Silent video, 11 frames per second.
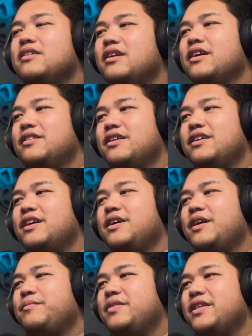Yeah, like
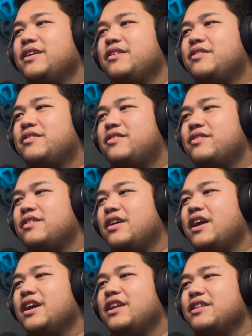I like it's
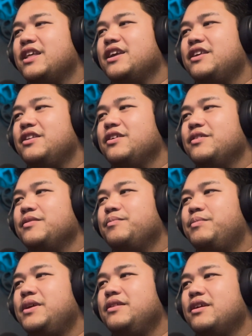I gotta like
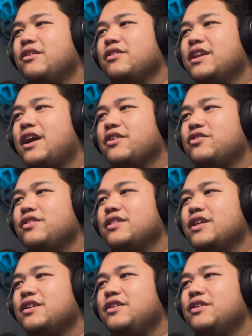be there and actually
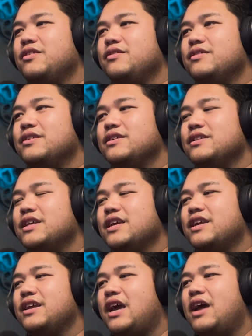like
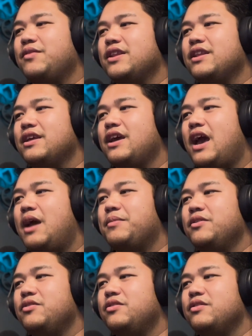have it
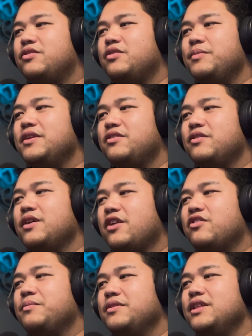happen to me to
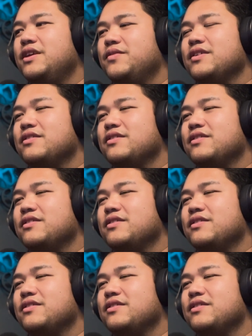actually believe it.